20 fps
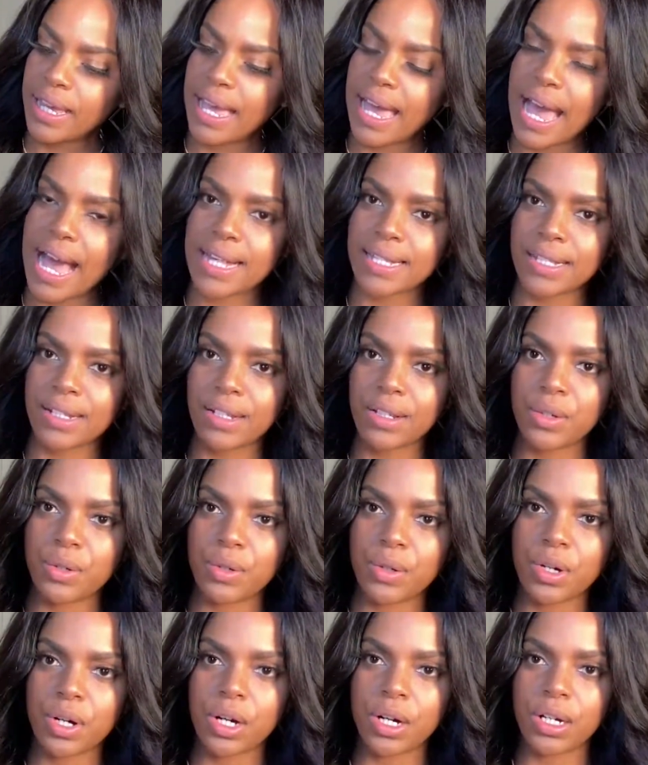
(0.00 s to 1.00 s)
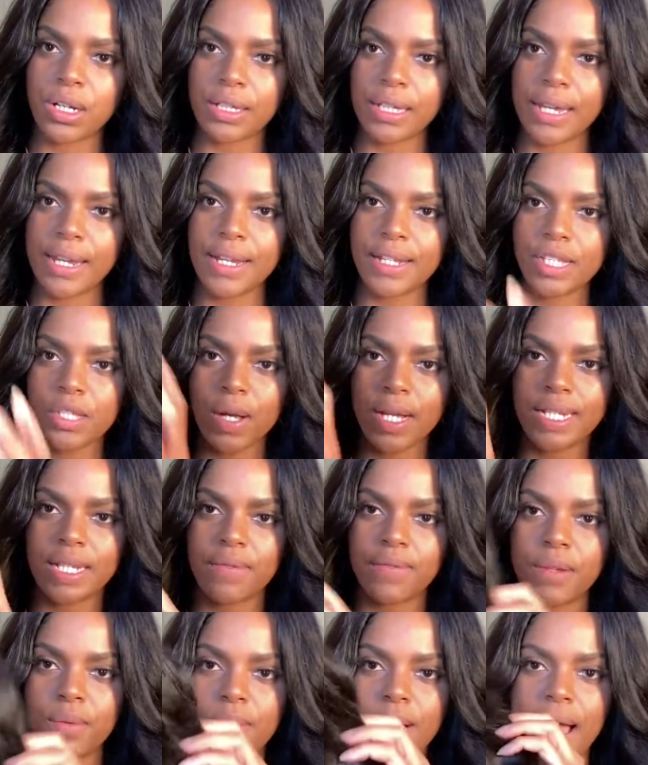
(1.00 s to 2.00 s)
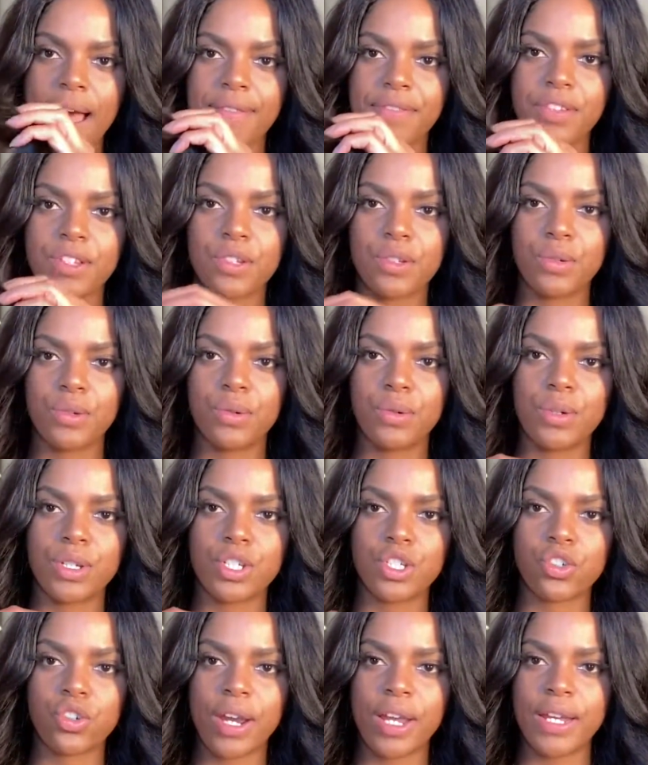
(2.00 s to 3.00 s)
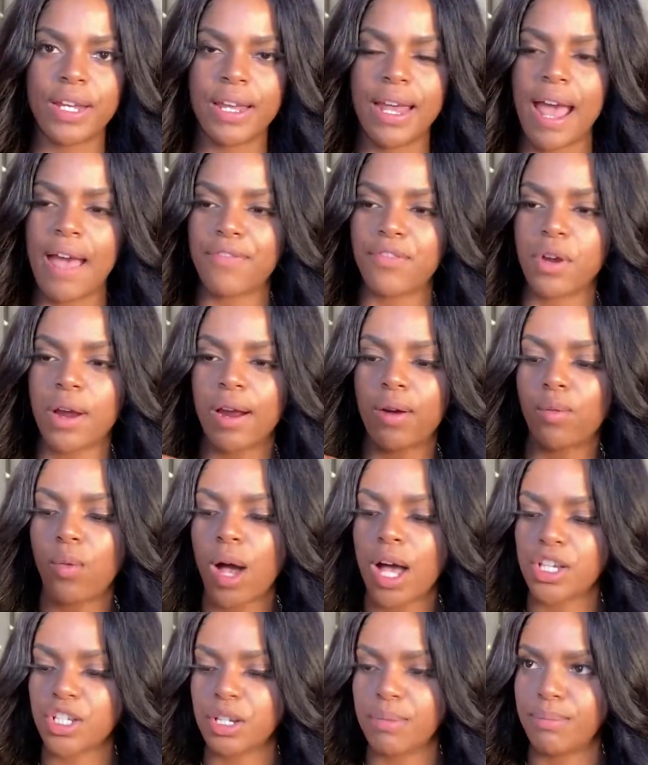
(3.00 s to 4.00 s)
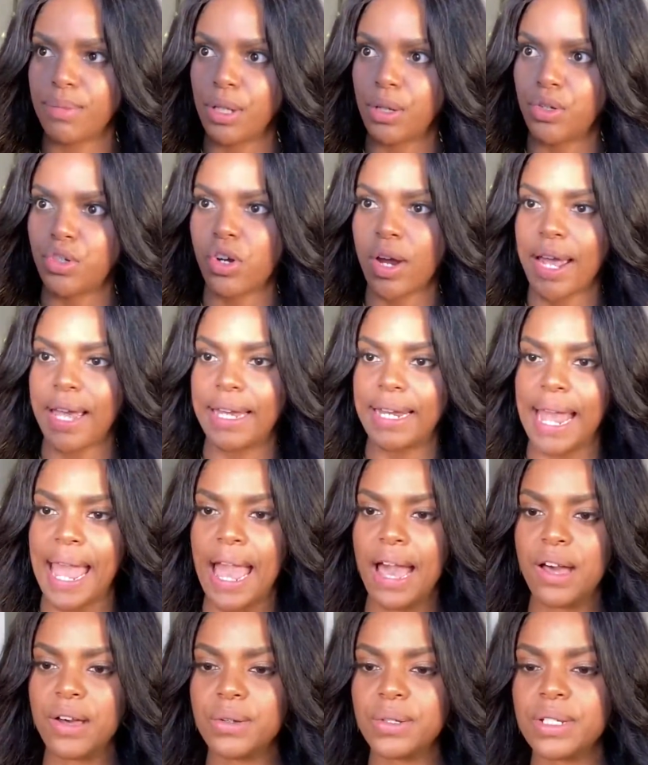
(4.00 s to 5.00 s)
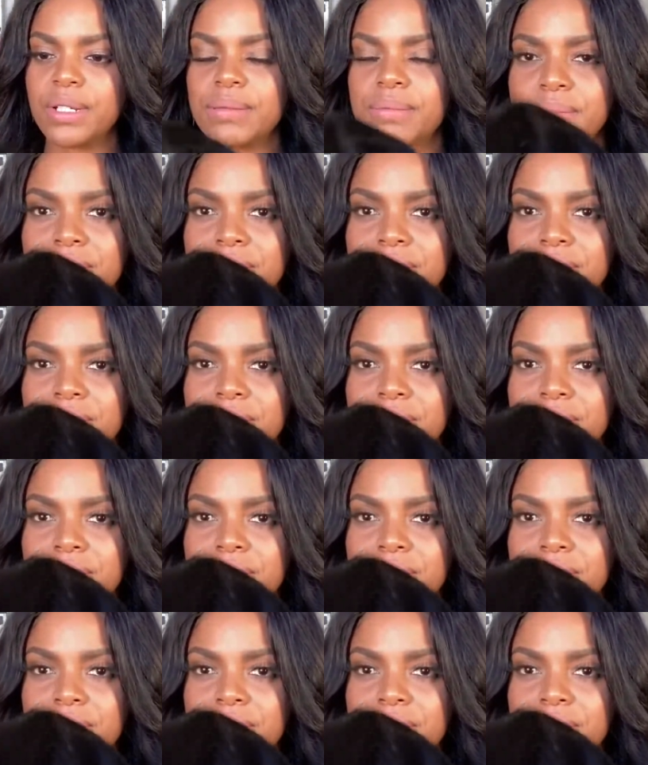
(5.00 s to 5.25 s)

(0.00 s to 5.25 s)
It has a little curl in it, so I definitely won't have to straighten it after I wash and blow dry it out.